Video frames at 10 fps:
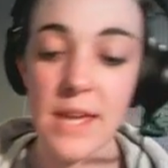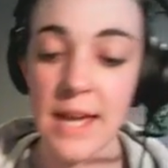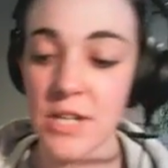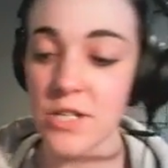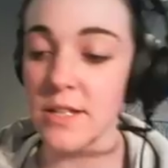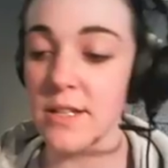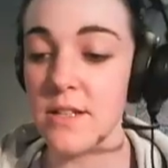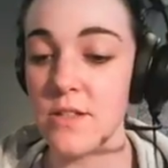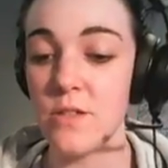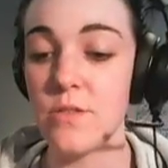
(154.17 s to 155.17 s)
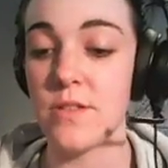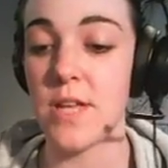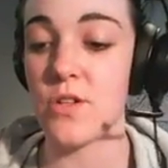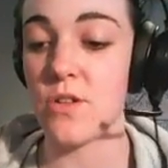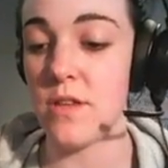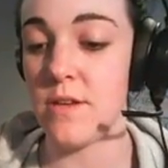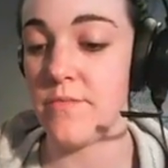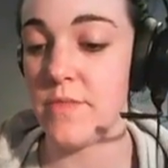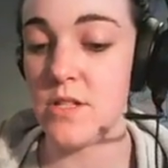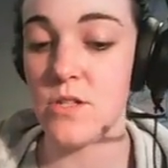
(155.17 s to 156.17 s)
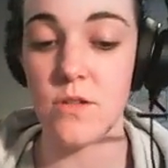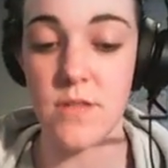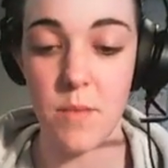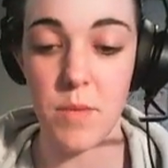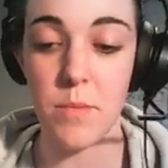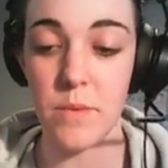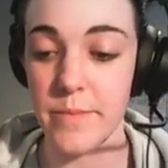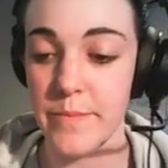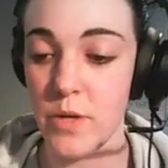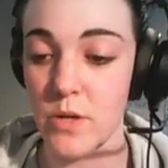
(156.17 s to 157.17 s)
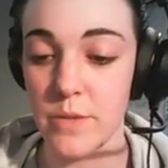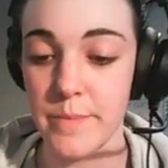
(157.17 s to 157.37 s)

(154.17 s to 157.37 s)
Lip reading: Actually, let's do a sketch on there. Let's use that paper. Why not?